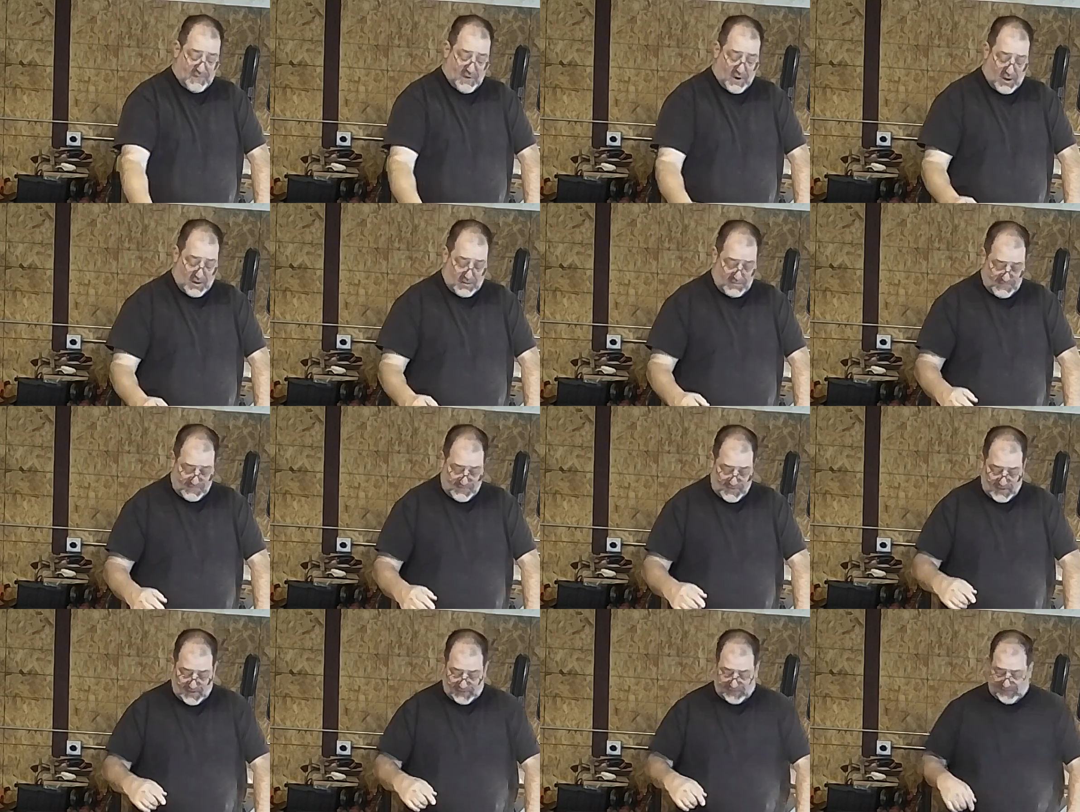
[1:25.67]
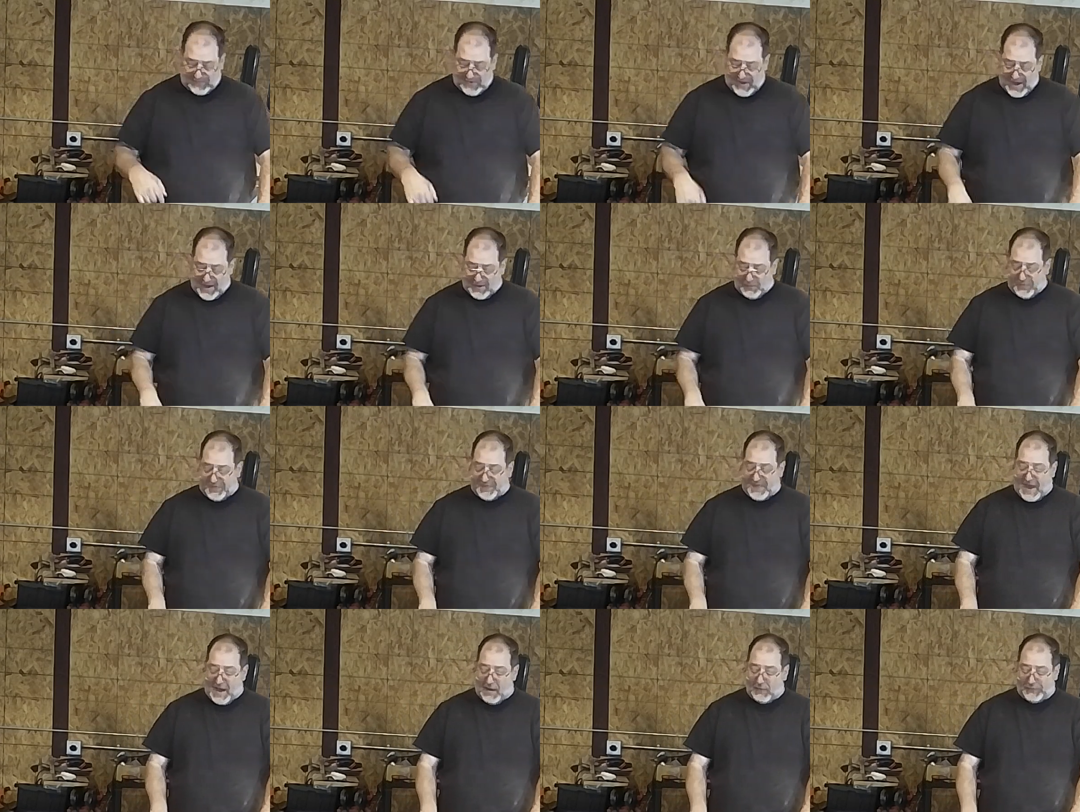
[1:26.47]
from the
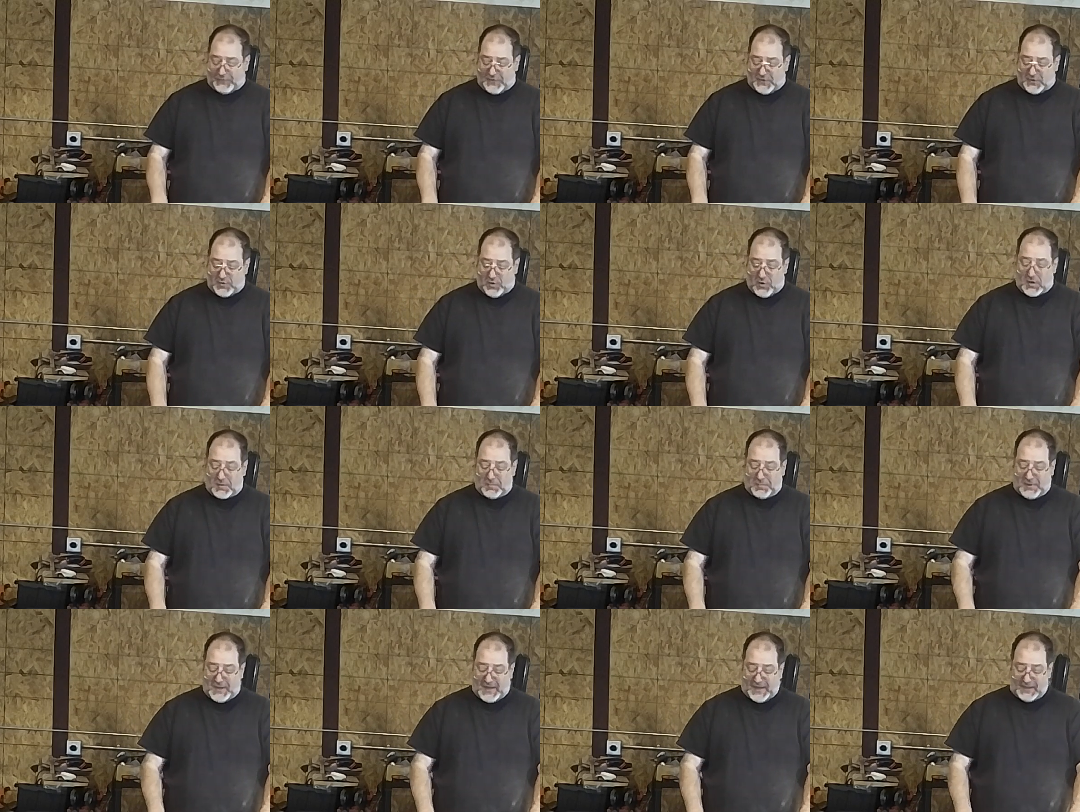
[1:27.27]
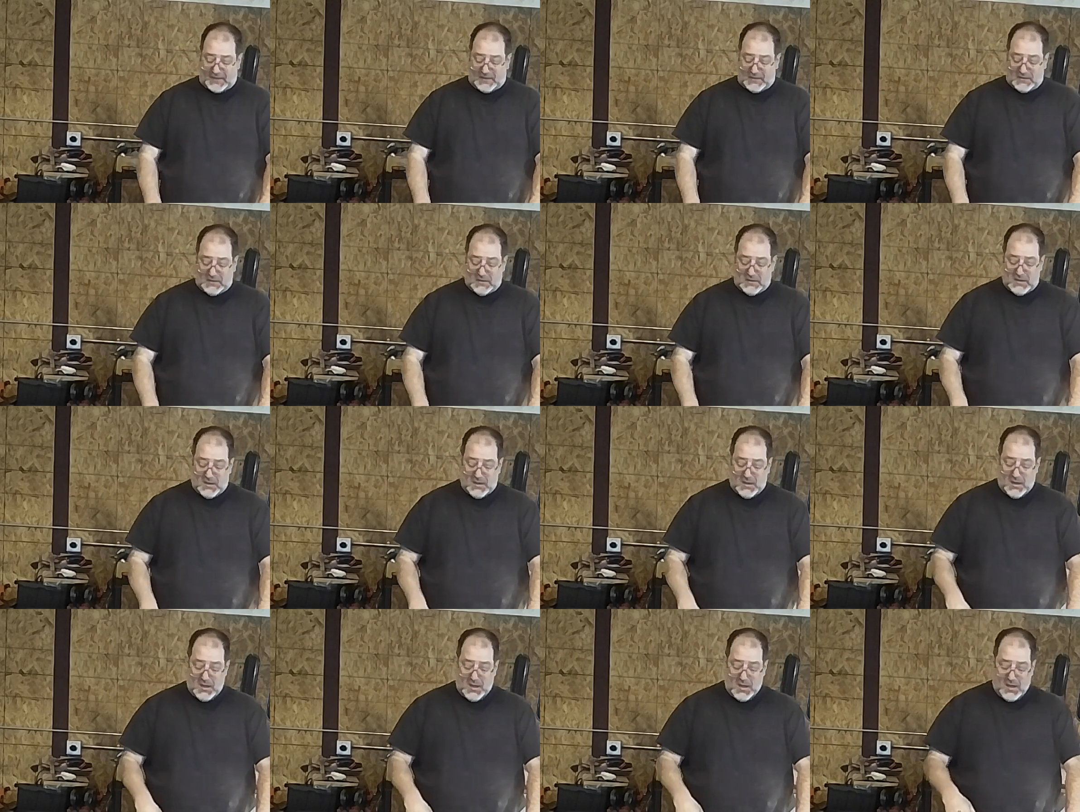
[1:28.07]
side without the torque plate
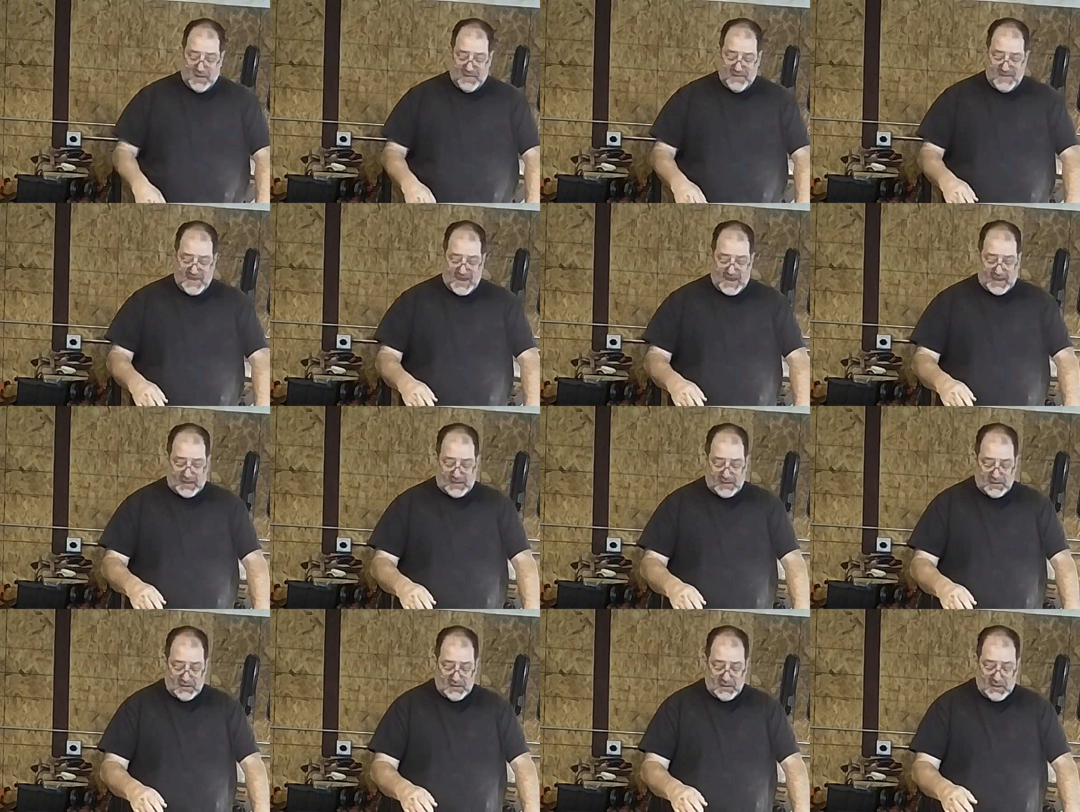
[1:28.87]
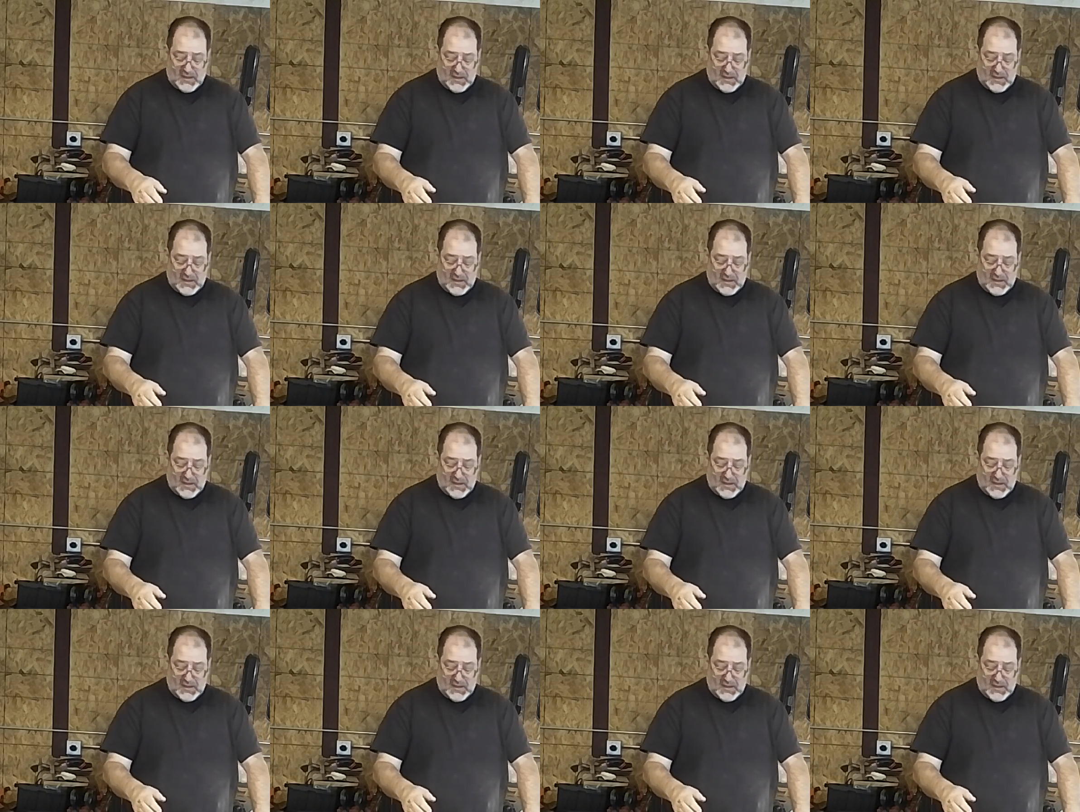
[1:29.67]
that